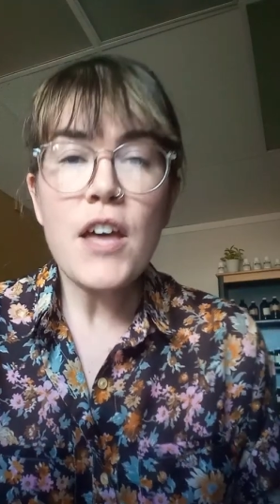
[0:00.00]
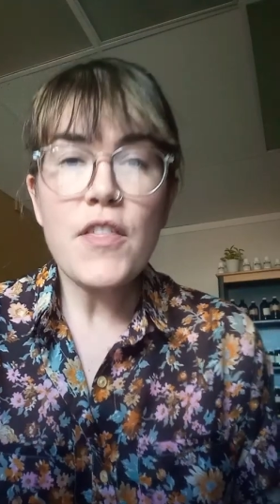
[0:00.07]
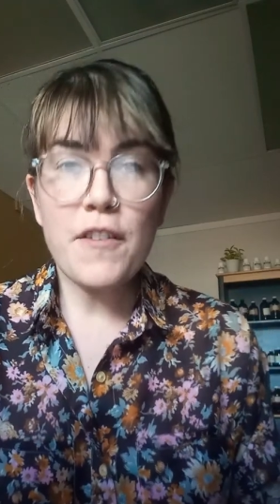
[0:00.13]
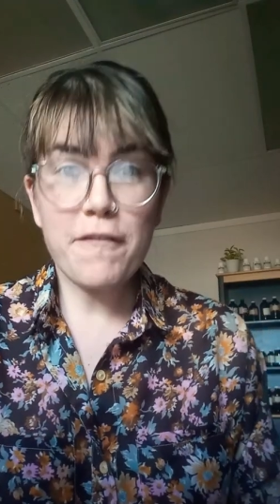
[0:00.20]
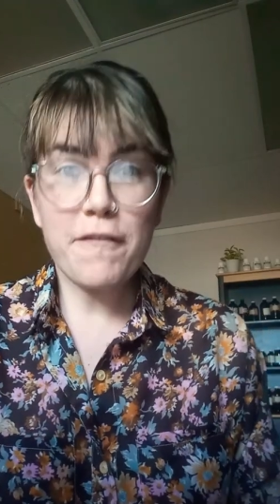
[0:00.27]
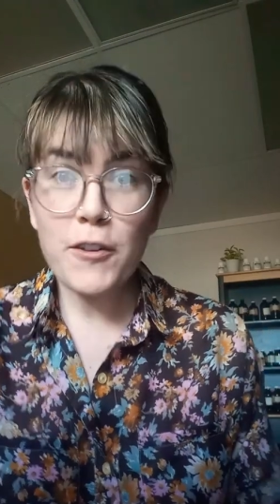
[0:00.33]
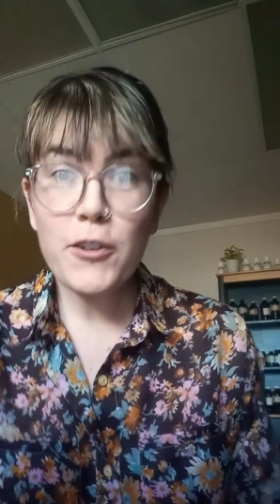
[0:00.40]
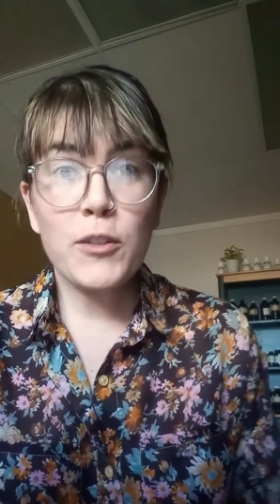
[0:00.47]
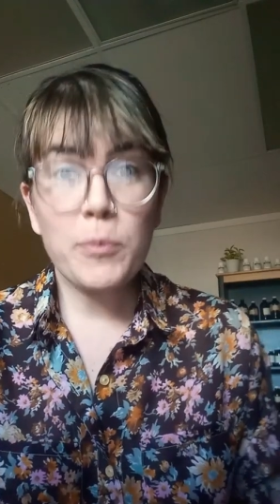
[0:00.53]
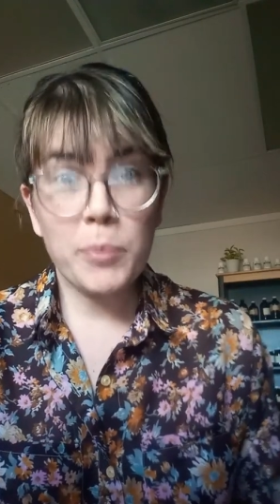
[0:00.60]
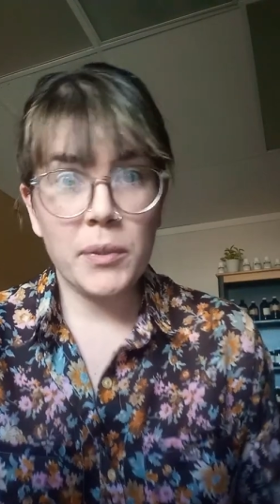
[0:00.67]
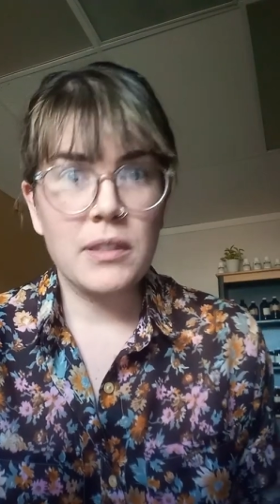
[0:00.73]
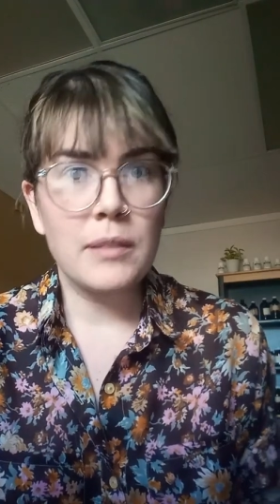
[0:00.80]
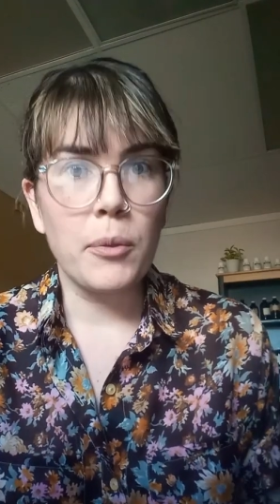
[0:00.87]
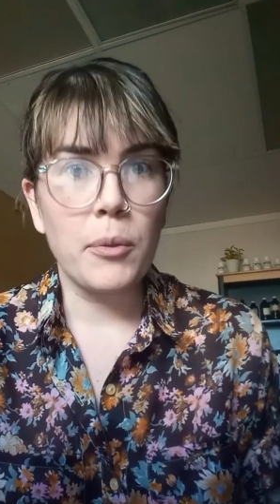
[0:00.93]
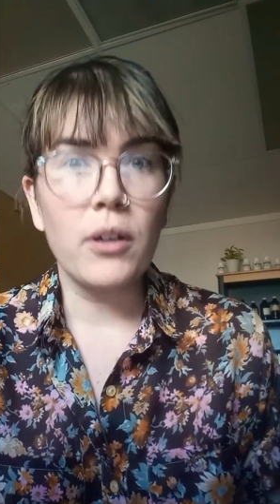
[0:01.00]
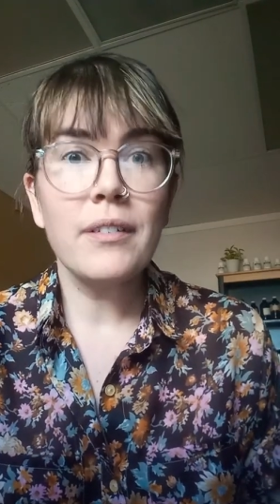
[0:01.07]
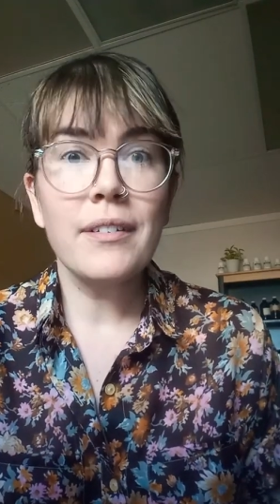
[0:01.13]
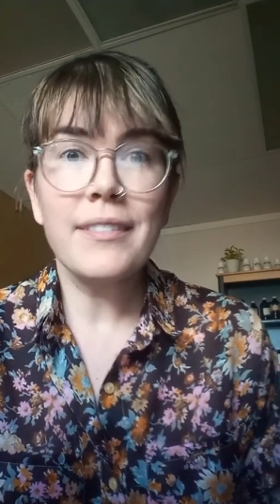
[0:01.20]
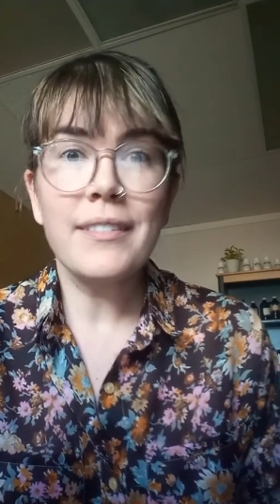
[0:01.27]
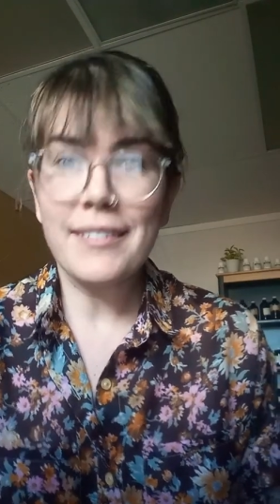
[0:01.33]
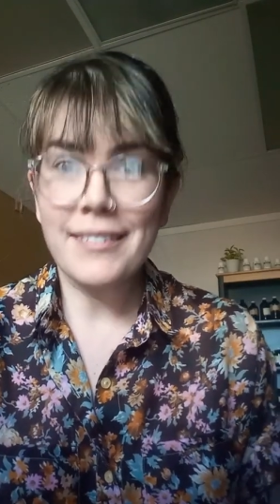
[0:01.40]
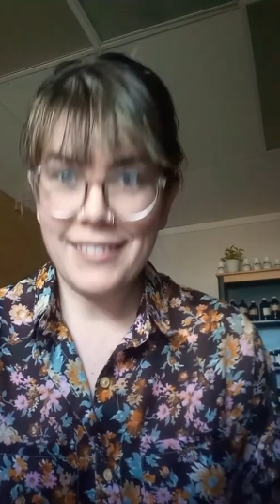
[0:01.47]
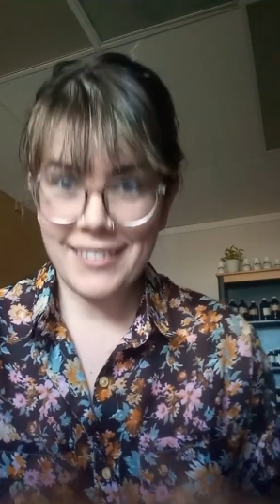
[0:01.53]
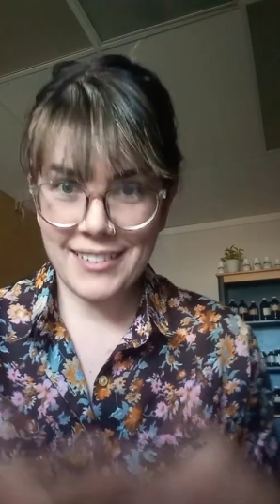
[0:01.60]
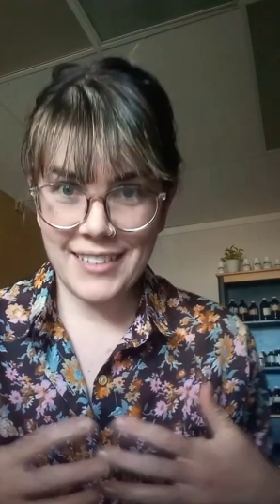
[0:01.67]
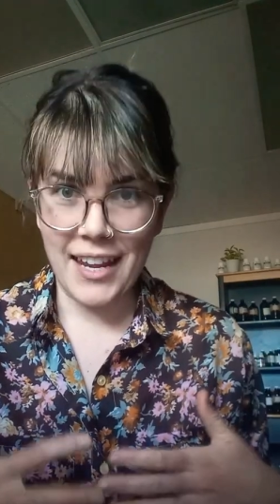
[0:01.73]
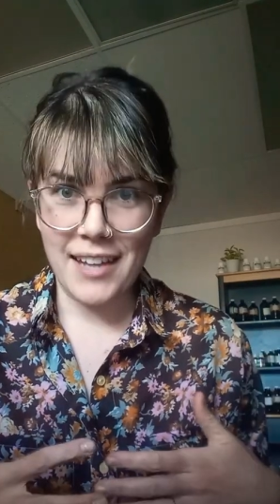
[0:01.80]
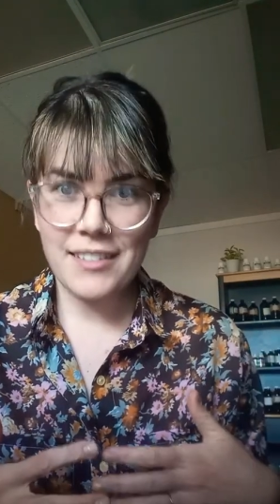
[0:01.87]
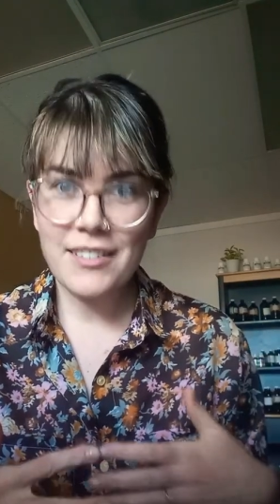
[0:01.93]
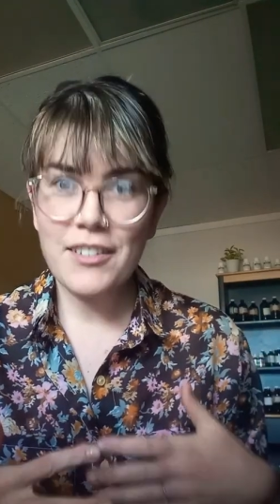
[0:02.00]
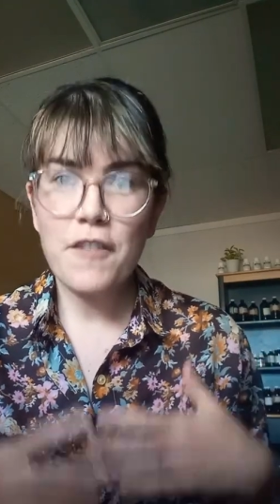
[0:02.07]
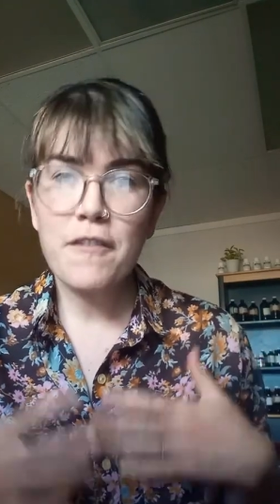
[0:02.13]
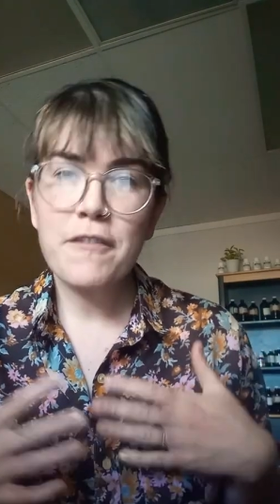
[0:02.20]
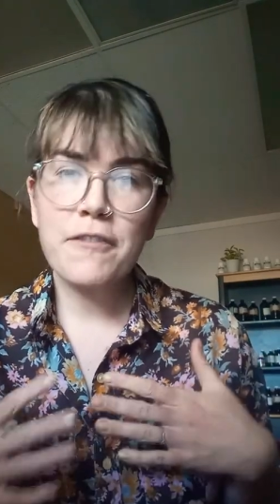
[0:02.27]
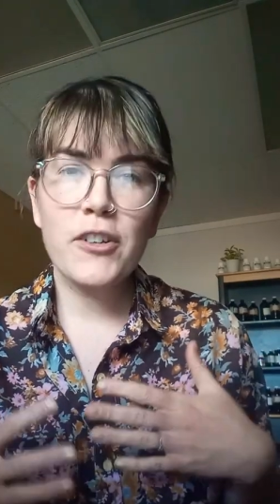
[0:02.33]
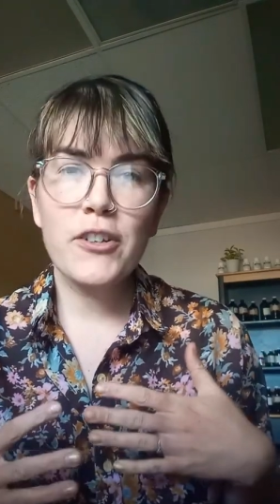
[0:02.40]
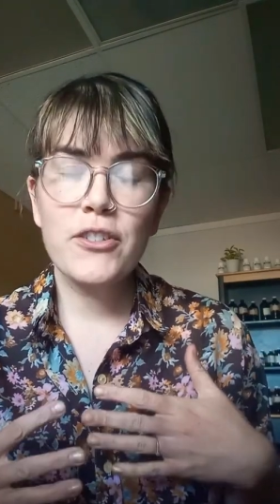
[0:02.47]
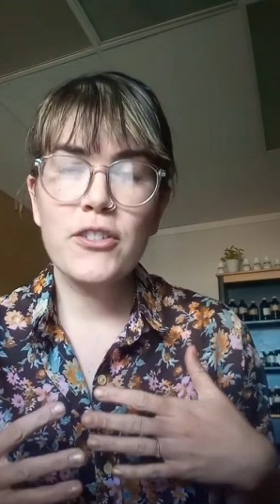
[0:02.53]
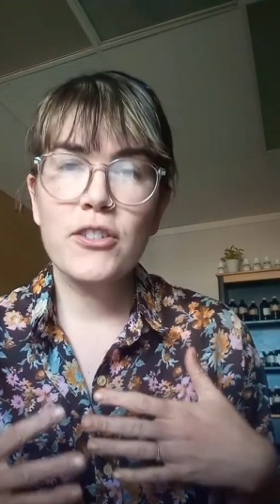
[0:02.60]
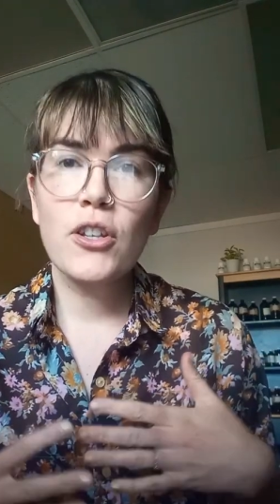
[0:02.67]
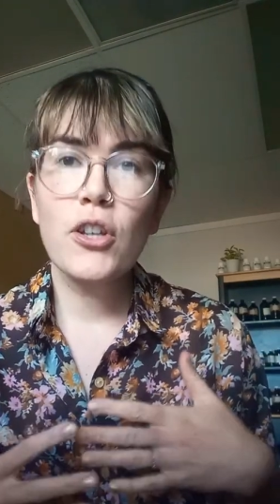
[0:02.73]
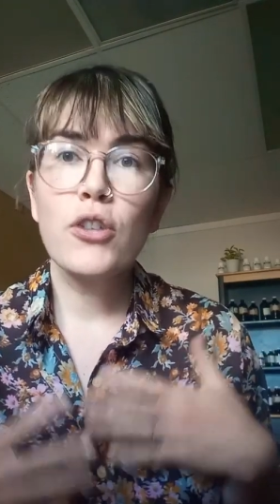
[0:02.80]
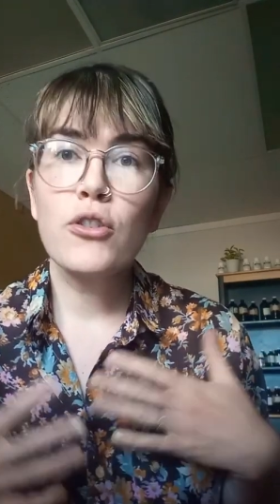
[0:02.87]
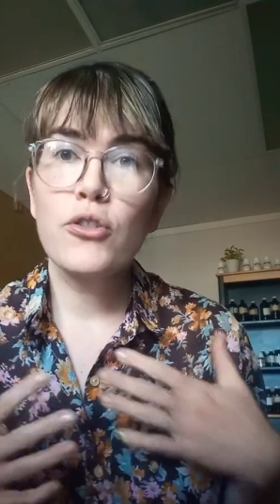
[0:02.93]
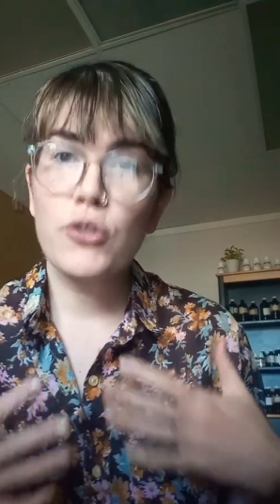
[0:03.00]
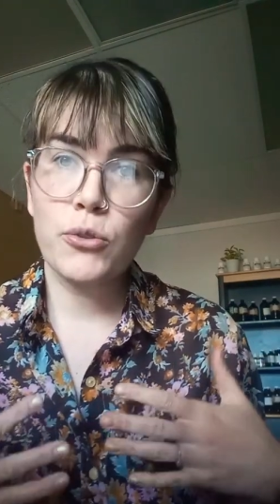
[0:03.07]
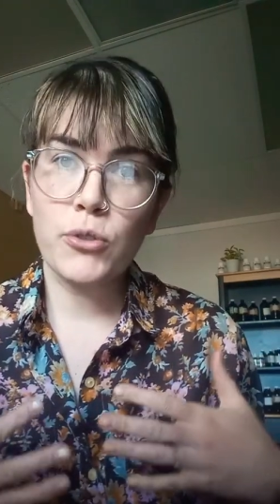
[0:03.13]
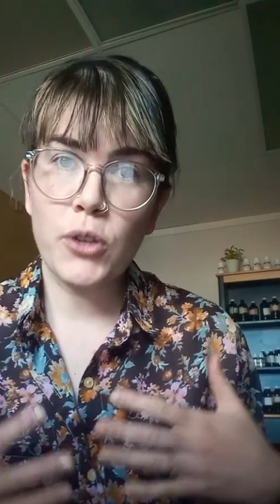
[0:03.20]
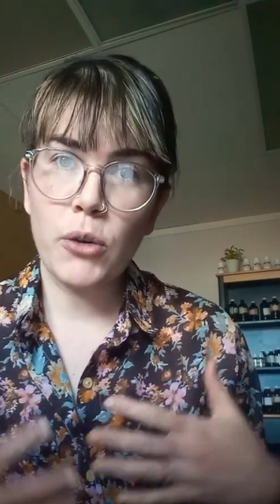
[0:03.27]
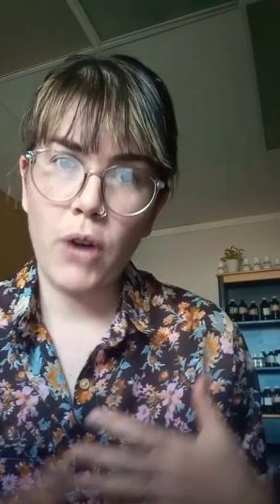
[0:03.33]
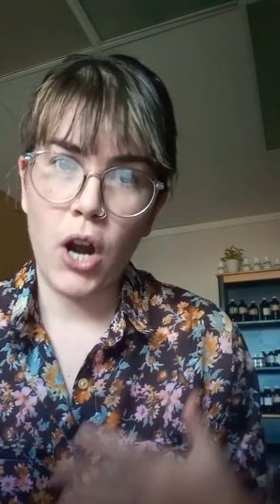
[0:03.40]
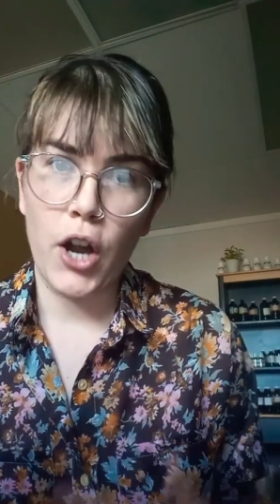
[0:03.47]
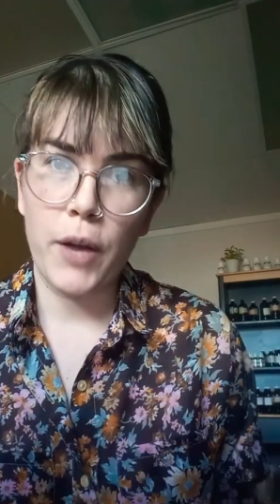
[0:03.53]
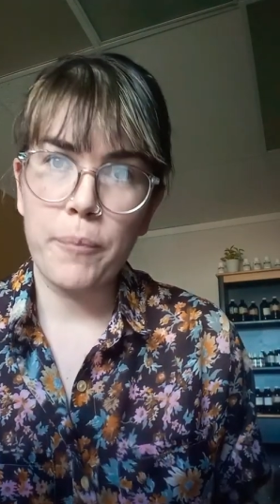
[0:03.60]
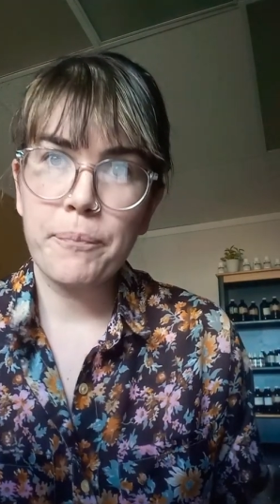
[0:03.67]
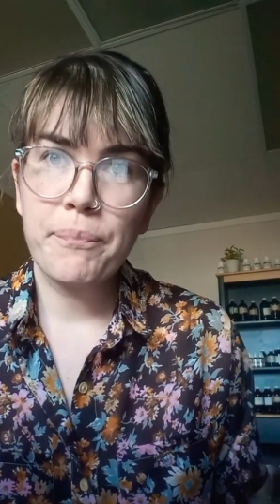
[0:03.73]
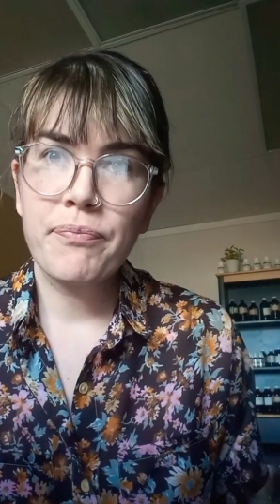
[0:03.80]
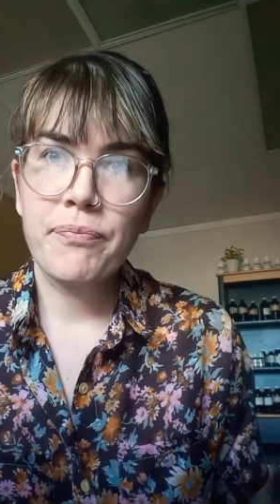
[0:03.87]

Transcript: The first principle states, first, do no harm.